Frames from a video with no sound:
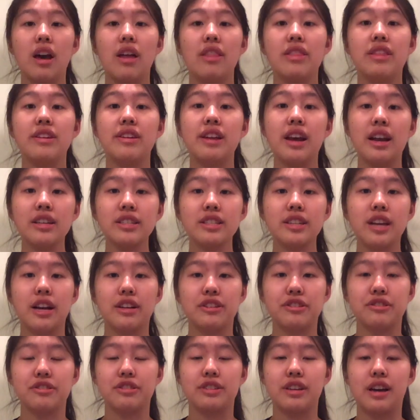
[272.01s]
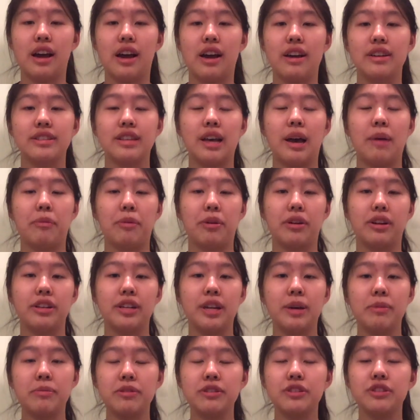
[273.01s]
The next exercise I'm going to
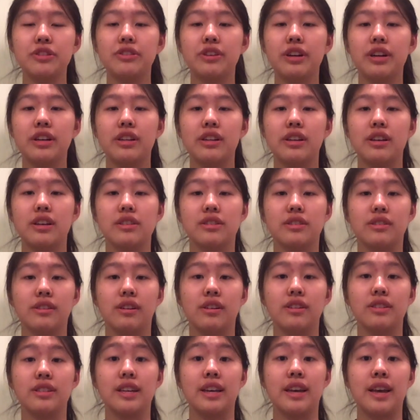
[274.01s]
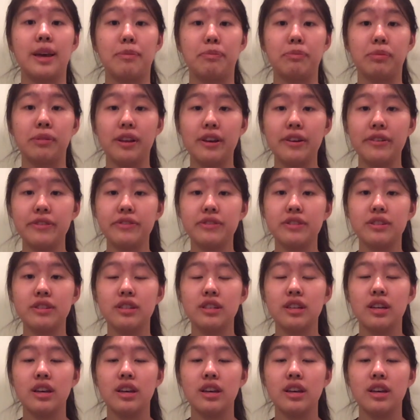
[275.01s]
demonstrate is called a hip lift.